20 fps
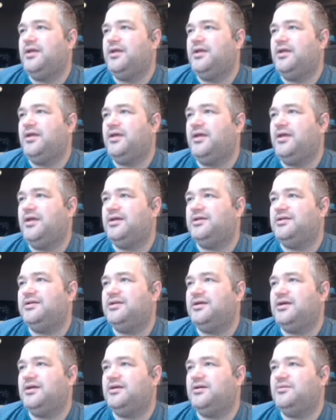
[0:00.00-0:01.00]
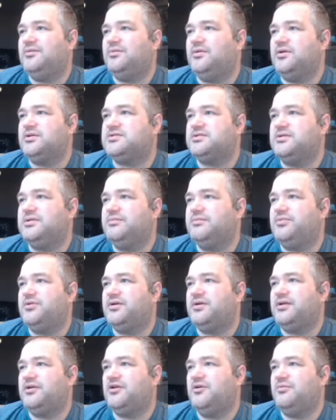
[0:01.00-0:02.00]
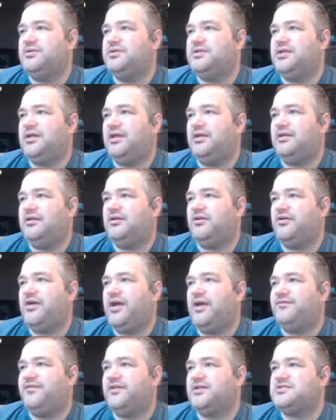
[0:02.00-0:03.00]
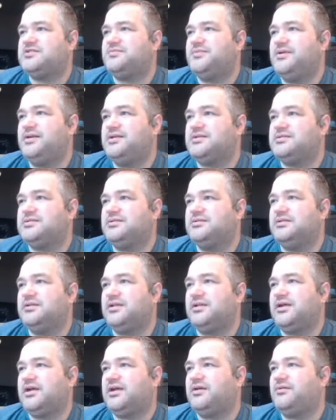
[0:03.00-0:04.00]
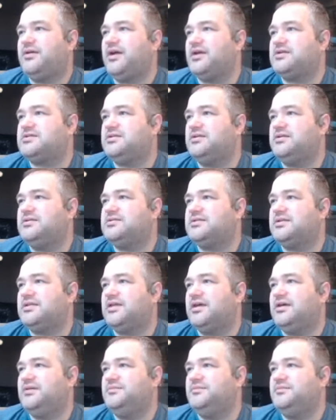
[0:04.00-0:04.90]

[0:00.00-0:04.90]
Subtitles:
and we're also importing OpenTK graphics, but it doesn't look like we're actually using that.